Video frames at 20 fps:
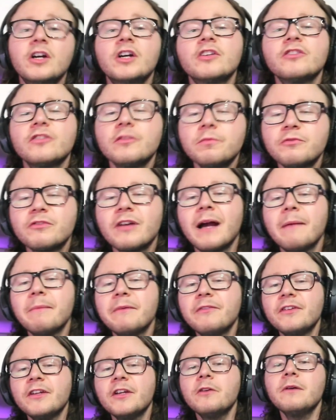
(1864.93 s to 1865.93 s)
Subscribe
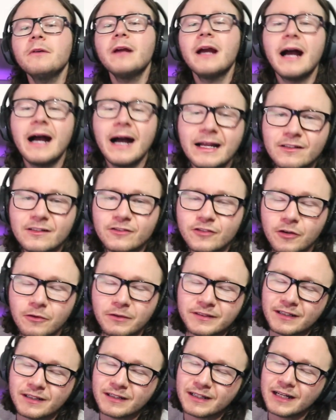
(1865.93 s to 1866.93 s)
if you're new, and as
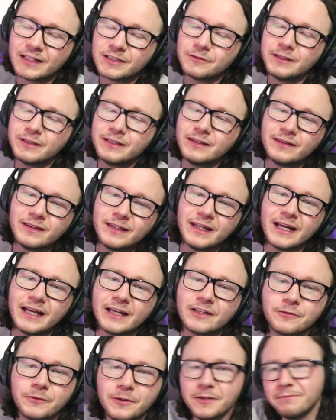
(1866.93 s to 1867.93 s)
always, I'll catch you in the
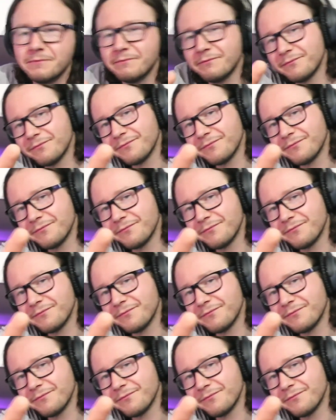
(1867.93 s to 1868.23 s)
next one.